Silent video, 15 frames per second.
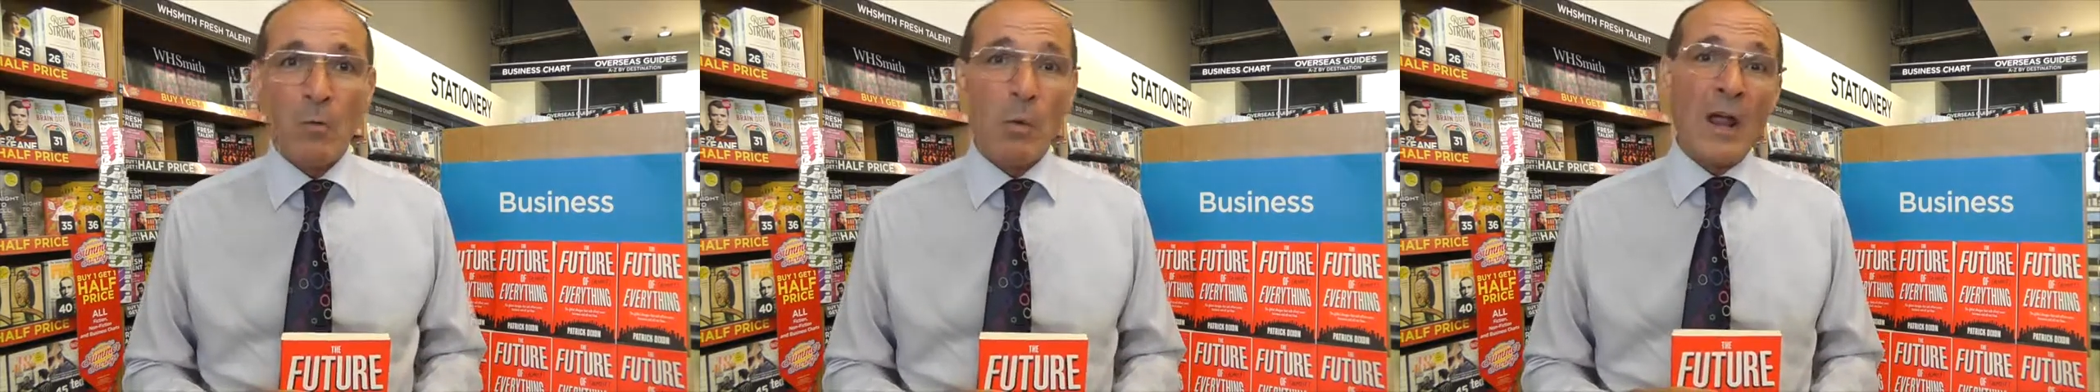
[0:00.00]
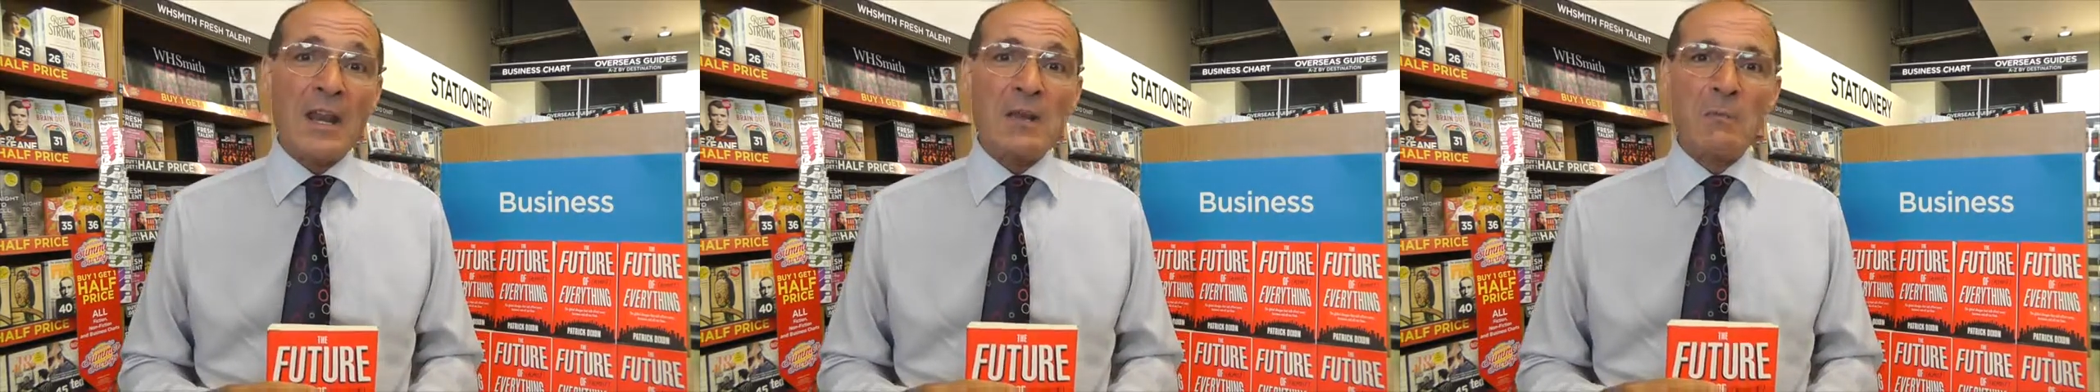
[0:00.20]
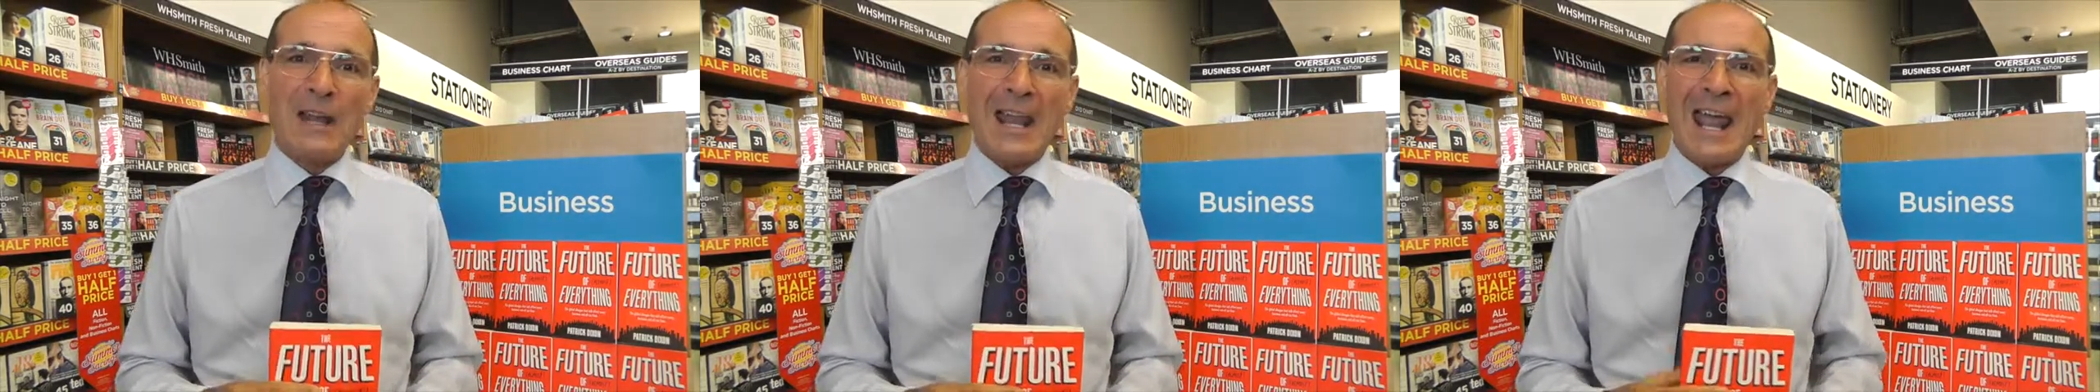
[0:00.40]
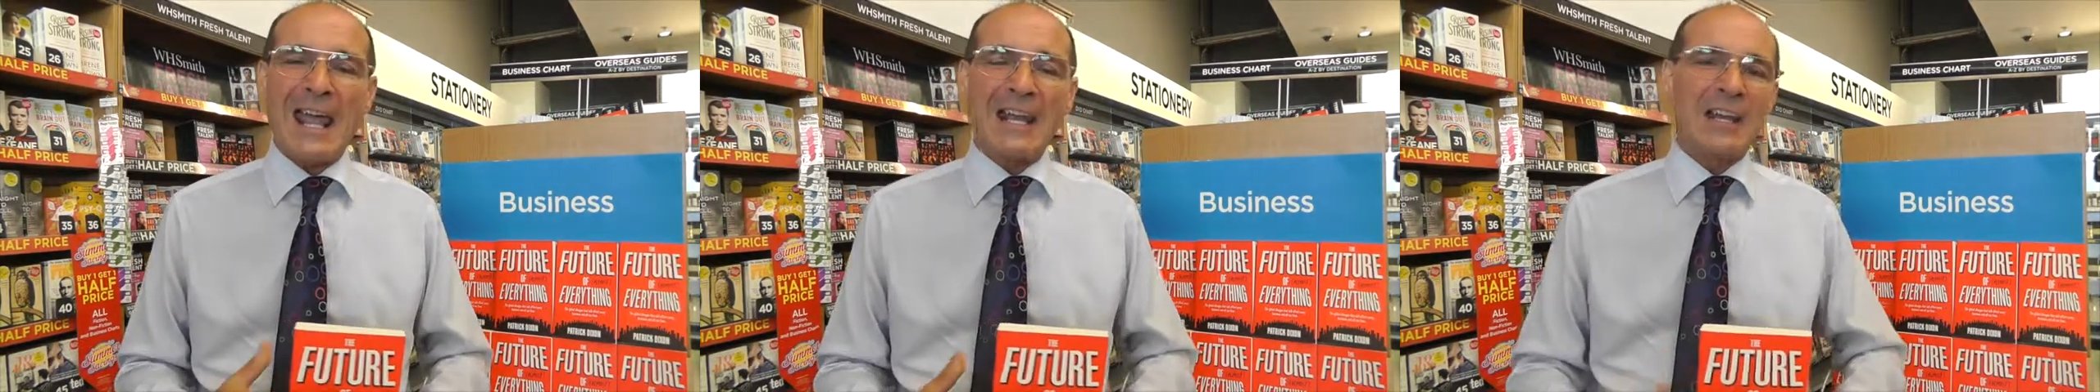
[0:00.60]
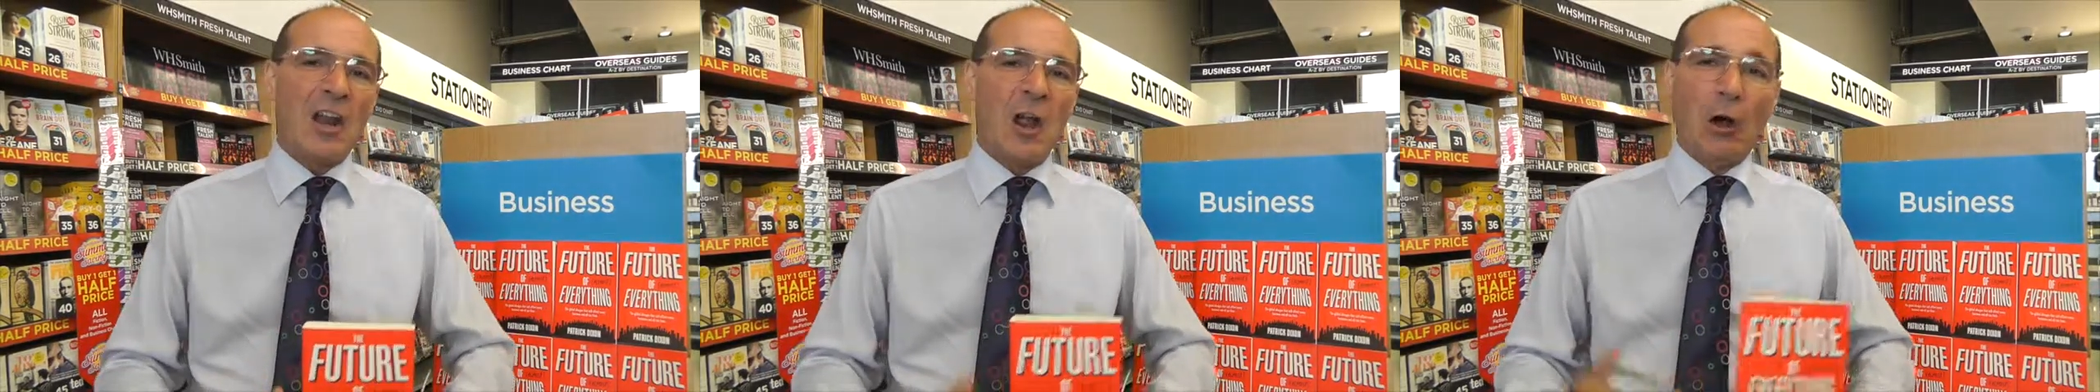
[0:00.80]
when we
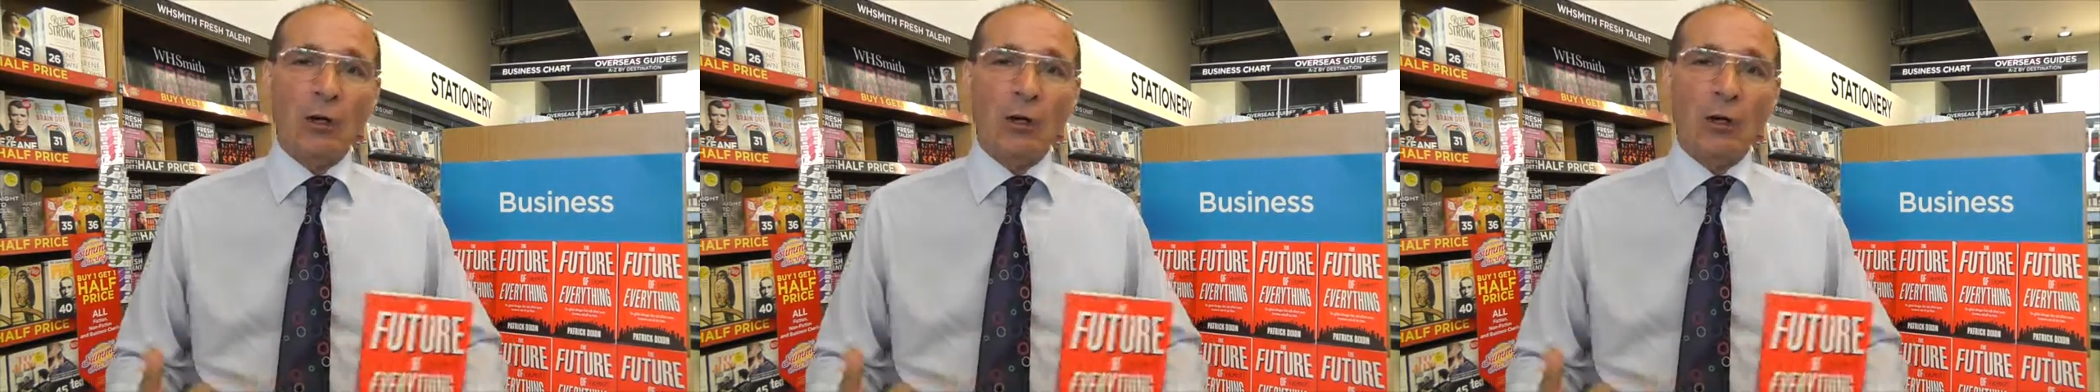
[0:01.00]
had an